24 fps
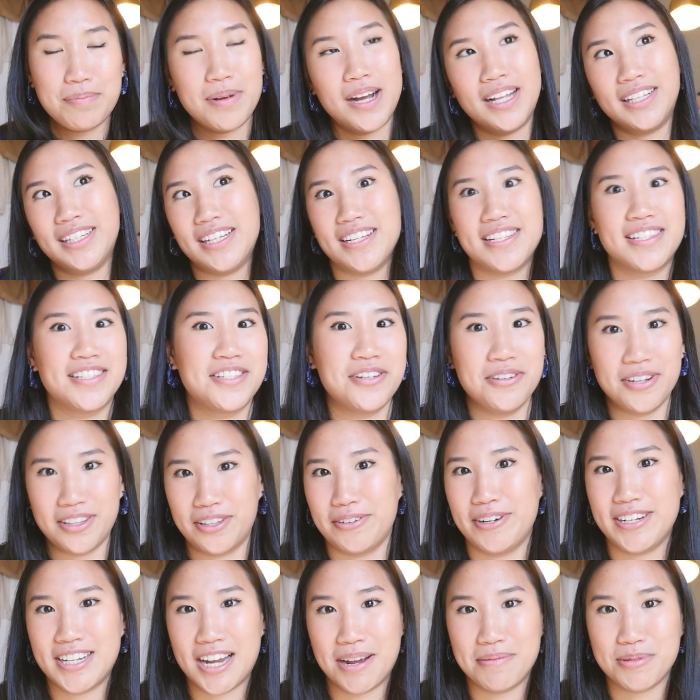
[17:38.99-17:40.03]
at least two to
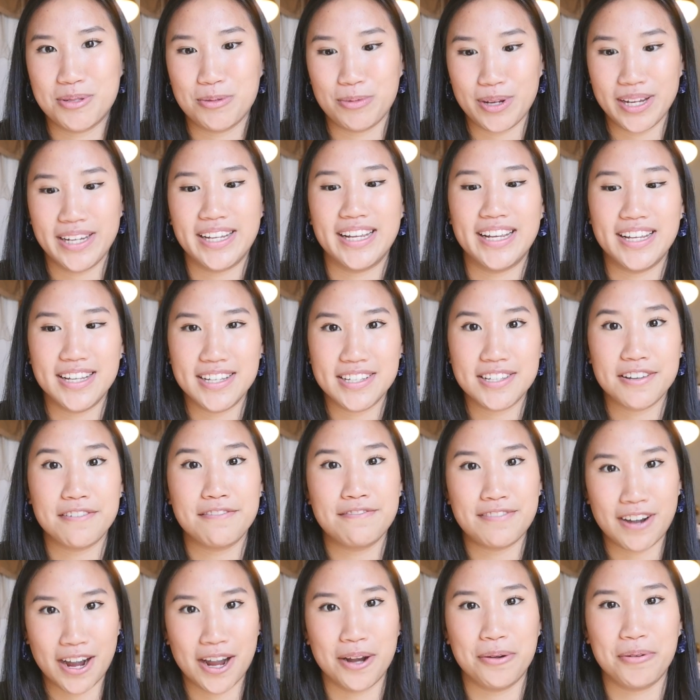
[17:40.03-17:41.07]
three times a week is
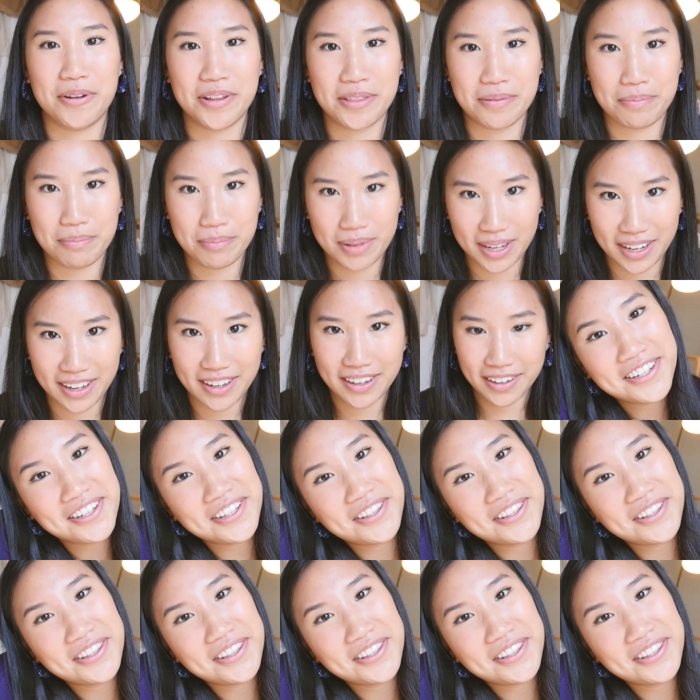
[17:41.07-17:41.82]
fine with me.